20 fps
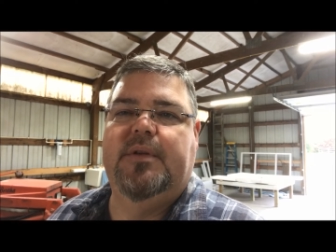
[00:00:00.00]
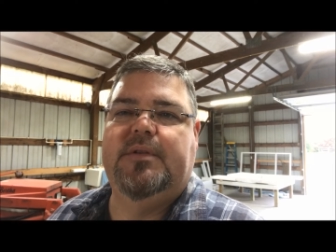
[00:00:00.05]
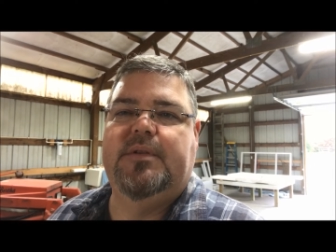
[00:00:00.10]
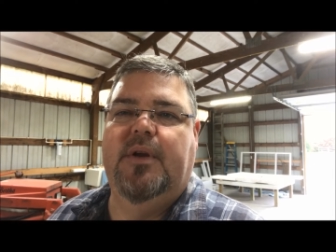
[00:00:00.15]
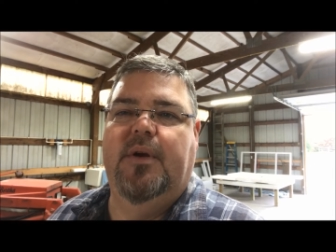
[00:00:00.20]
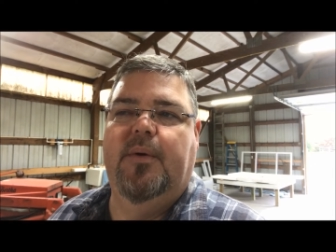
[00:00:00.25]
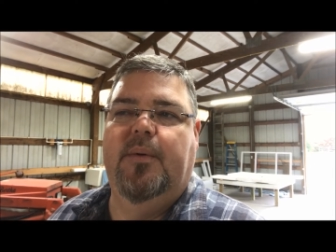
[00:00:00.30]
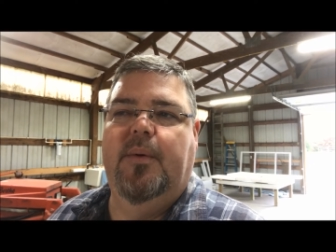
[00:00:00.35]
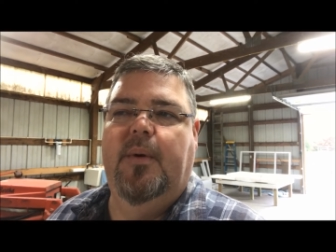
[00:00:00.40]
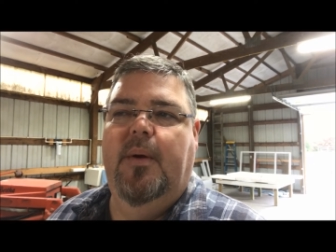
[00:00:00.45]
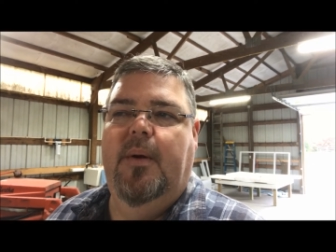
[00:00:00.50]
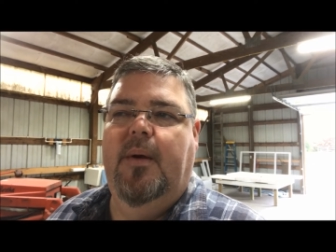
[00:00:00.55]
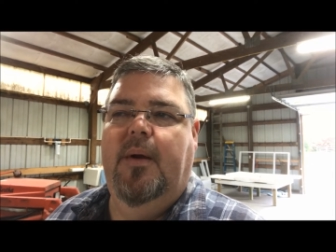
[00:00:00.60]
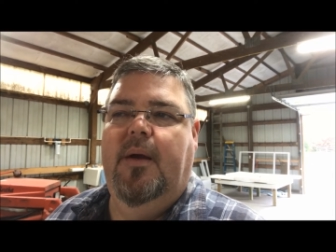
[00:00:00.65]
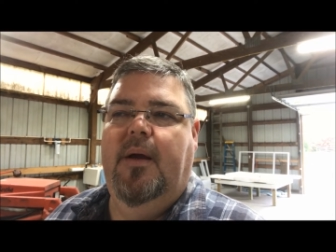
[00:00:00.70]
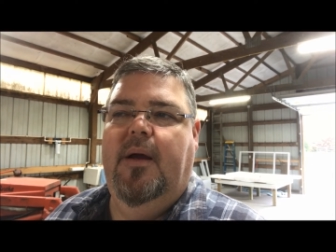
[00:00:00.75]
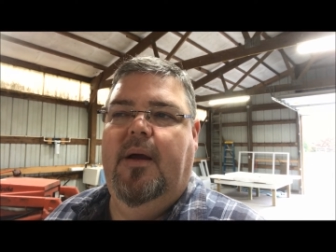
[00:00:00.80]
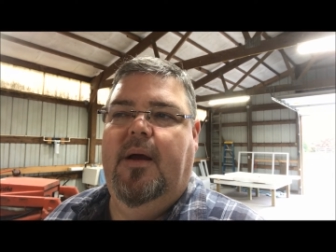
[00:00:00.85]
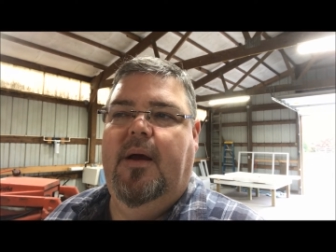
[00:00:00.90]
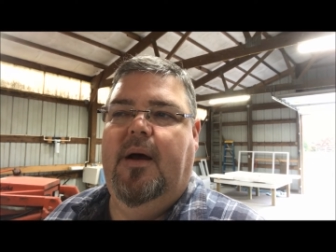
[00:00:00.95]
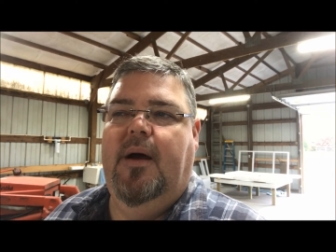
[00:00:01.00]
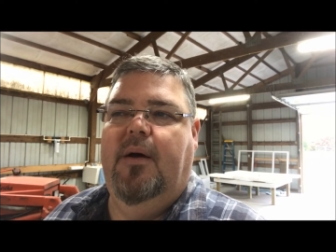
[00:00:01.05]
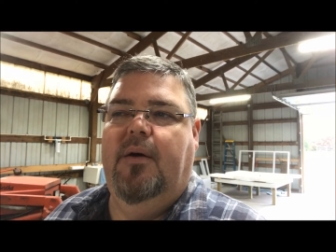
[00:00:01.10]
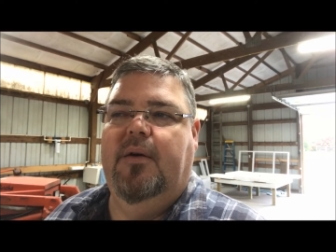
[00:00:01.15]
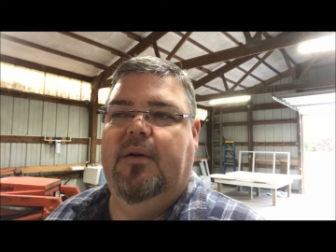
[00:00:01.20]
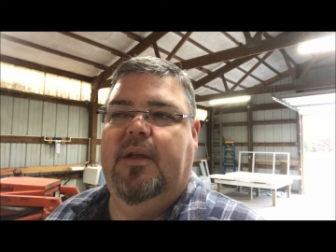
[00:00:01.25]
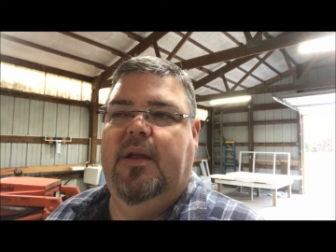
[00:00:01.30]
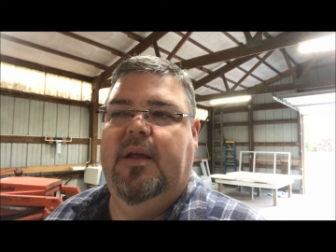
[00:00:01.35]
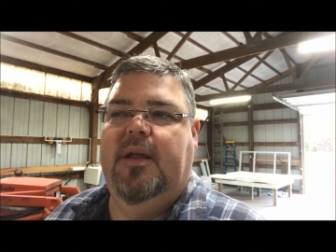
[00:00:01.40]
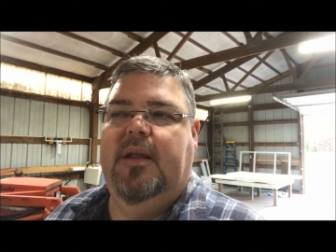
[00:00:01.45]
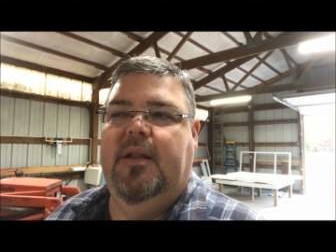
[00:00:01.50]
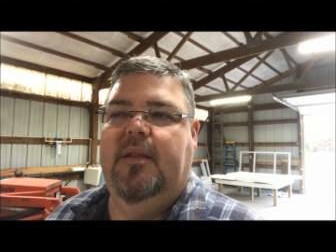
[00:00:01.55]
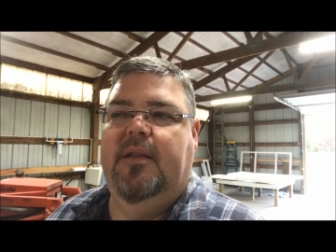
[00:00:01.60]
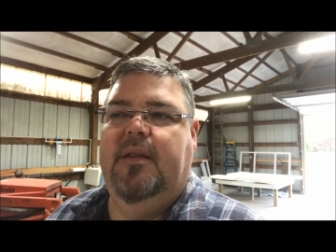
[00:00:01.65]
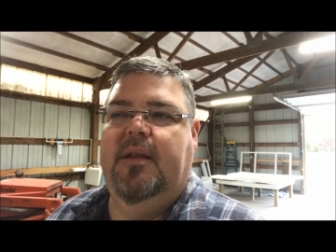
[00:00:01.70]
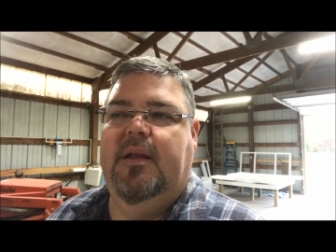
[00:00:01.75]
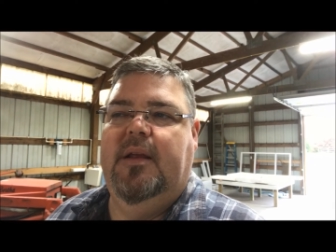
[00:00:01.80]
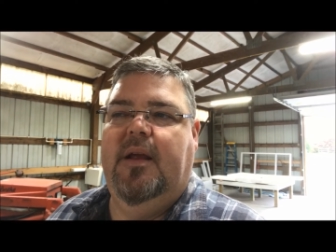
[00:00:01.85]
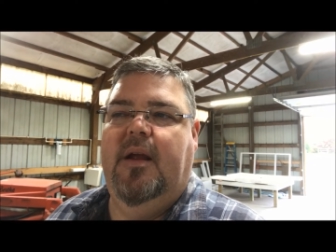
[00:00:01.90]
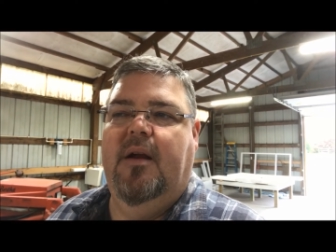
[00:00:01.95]
So I'll get
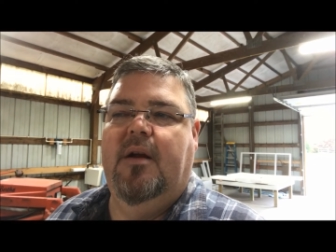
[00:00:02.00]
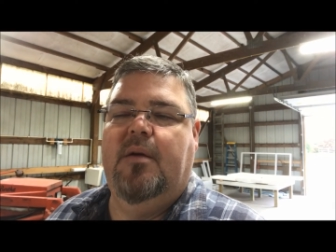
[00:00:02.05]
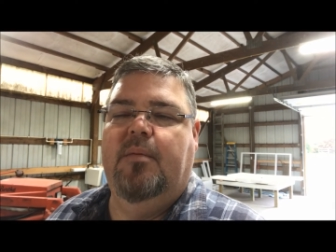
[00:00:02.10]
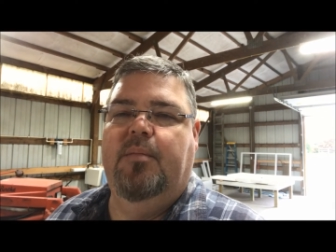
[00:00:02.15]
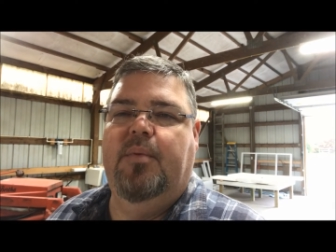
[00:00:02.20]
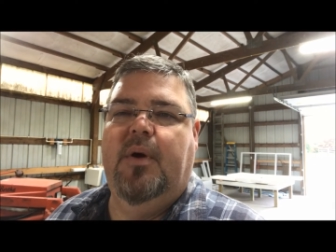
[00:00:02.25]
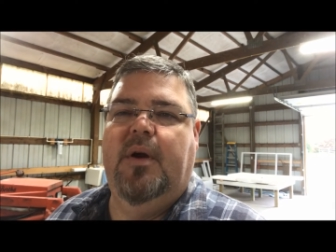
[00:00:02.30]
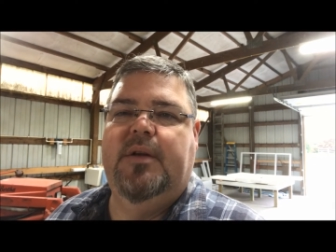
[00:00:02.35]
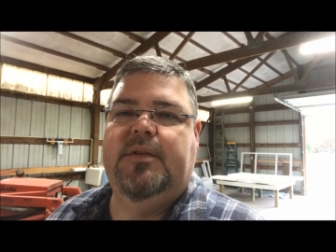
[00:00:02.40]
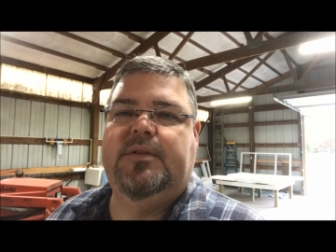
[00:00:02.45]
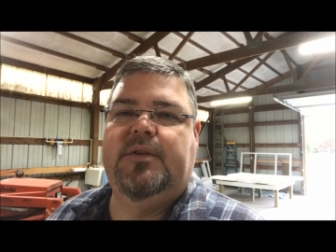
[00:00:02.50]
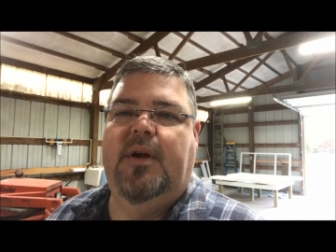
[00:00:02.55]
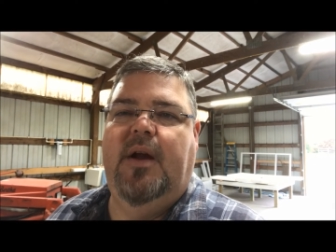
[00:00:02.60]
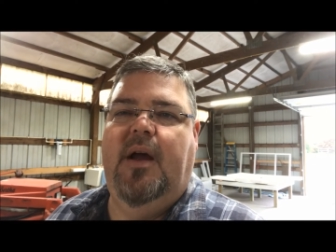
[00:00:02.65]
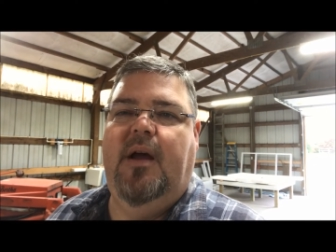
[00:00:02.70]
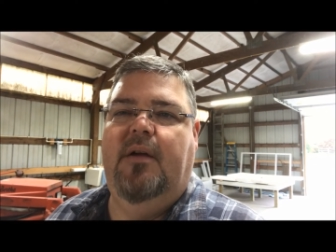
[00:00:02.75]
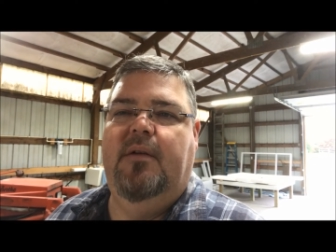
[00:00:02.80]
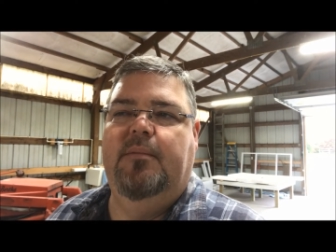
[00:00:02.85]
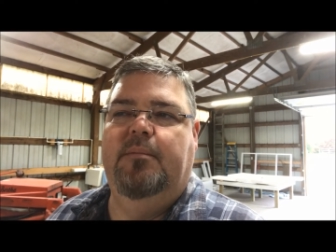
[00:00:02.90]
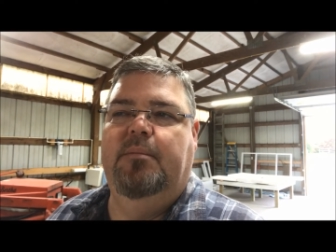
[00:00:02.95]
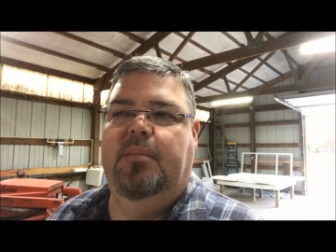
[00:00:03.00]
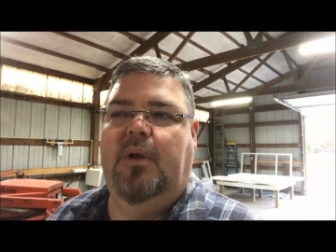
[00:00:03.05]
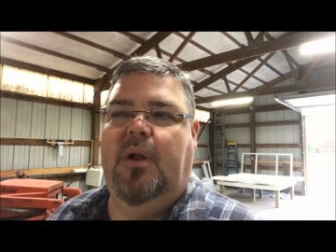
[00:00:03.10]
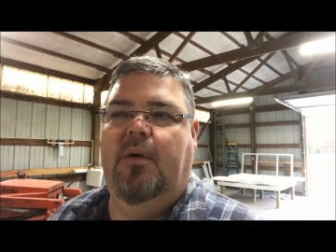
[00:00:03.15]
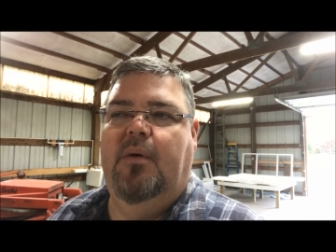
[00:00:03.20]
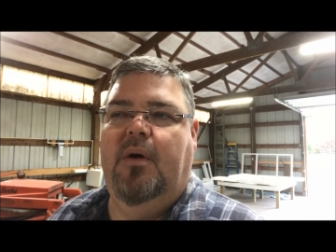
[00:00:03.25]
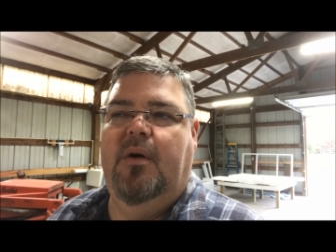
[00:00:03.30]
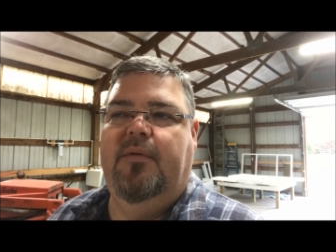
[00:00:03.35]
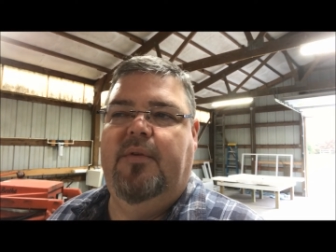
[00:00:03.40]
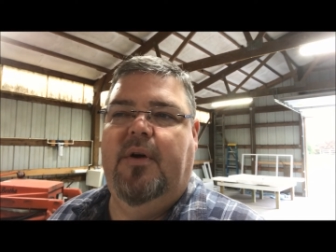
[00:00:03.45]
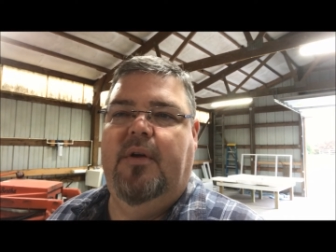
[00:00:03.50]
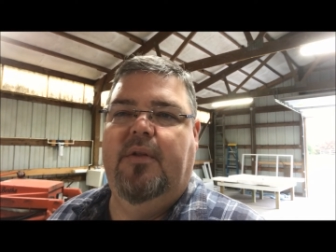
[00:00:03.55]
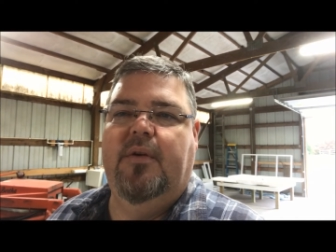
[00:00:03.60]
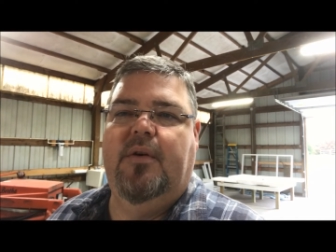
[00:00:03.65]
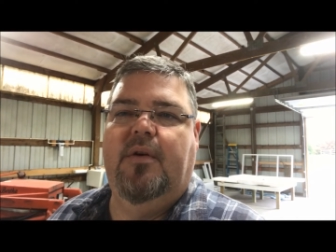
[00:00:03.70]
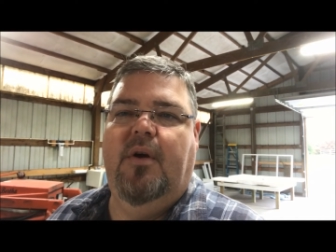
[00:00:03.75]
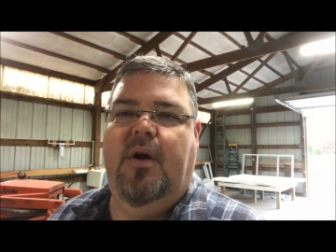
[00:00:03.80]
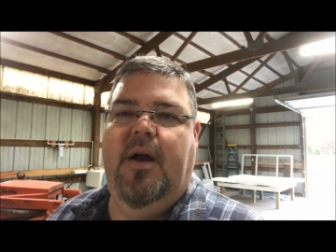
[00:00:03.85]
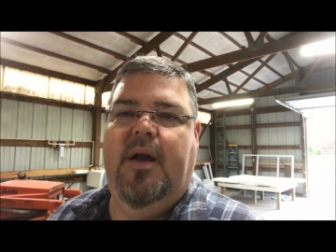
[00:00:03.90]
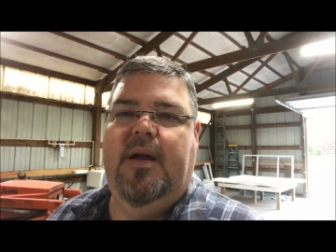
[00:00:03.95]
the air compressor out and blow off all the
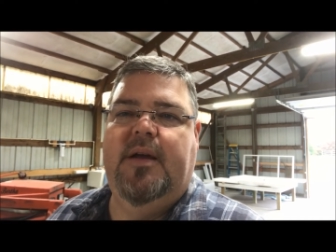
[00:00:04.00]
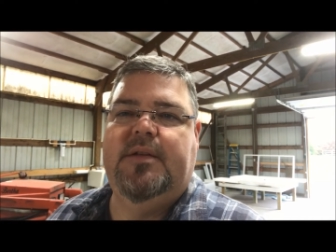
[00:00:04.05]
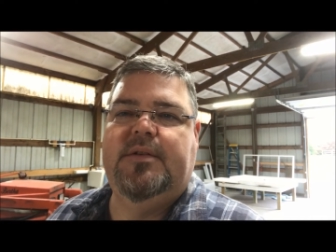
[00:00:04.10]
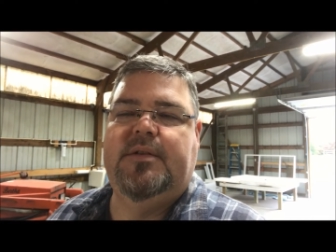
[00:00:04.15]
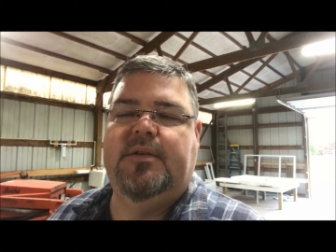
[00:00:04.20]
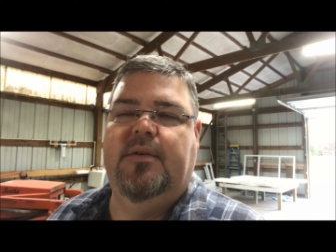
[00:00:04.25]
grass